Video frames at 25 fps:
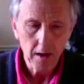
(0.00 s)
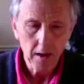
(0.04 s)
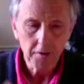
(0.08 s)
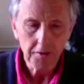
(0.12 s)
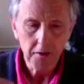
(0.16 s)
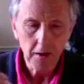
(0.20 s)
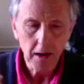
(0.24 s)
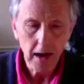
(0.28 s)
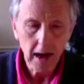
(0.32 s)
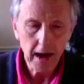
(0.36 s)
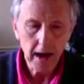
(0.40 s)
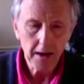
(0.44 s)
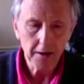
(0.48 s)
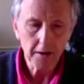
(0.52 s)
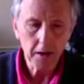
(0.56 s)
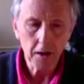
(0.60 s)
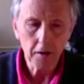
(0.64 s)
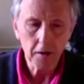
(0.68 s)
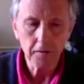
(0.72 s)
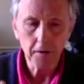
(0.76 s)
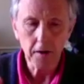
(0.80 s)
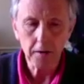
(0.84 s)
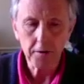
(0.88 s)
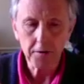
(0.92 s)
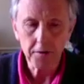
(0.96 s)
to hand
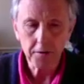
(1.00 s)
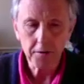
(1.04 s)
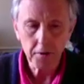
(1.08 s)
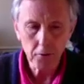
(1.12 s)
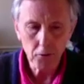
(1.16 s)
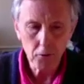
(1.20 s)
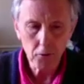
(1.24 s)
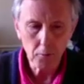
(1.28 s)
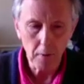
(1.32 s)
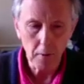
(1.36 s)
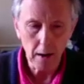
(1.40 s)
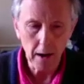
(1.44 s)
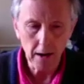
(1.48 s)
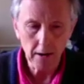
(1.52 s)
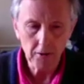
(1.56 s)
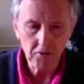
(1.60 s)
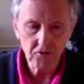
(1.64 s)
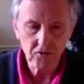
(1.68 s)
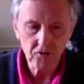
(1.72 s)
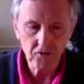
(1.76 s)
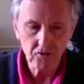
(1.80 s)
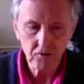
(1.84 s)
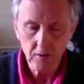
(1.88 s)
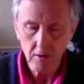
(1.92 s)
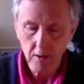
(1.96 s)
over too
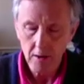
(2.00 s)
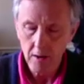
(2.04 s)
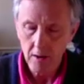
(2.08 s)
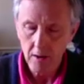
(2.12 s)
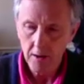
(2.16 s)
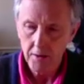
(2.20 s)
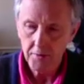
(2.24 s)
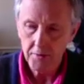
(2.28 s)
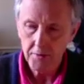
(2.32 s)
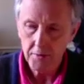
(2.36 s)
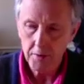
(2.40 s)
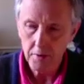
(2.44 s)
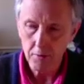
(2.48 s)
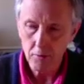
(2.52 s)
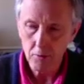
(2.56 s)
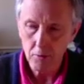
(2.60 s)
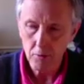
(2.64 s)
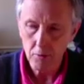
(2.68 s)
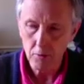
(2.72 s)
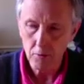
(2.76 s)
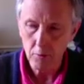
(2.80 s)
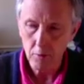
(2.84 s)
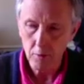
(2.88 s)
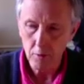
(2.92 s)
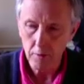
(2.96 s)
much
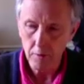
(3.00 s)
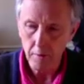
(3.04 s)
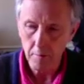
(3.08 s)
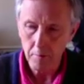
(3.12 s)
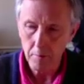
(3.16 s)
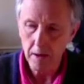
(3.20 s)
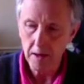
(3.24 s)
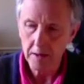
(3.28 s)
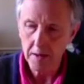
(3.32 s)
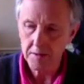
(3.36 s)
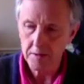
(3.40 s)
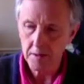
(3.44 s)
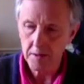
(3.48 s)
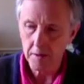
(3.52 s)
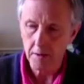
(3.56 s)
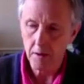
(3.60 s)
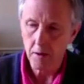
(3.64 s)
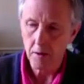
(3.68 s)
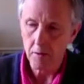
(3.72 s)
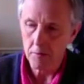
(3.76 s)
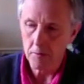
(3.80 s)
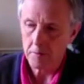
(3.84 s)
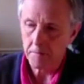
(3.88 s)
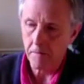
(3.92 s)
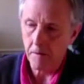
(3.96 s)
to the person
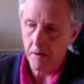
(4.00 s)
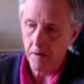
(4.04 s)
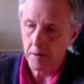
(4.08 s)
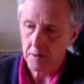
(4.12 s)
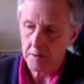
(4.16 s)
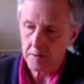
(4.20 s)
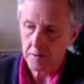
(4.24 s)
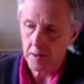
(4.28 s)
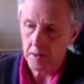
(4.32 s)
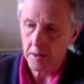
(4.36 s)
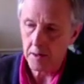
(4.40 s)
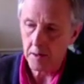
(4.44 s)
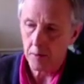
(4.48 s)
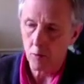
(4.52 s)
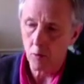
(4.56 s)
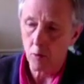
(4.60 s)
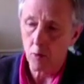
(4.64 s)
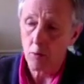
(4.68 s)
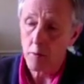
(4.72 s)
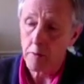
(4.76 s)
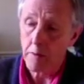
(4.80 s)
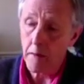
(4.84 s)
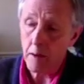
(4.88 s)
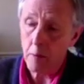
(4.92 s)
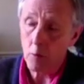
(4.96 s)
who's focusing,
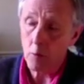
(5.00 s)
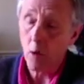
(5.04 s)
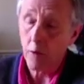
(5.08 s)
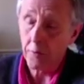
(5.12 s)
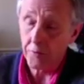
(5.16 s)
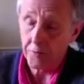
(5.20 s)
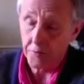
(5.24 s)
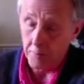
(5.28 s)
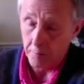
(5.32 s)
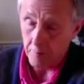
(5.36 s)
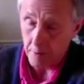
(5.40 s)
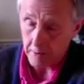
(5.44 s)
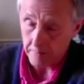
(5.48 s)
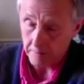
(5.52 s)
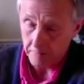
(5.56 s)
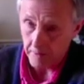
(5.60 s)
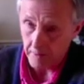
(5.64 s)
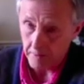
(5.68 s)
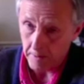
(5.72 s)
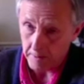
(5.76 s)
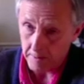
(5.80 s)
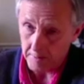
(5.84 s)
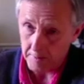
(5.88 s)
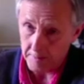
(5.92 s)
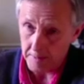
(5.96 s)
or they want to be
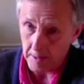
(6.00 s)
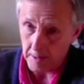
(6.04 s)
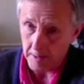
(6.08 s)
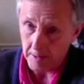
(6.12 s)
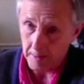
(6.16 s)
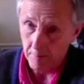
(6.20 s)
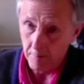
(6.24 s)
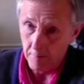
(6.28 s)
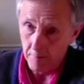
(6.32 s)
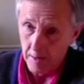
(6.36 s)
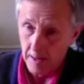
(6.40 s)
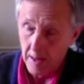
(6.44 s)
focusing,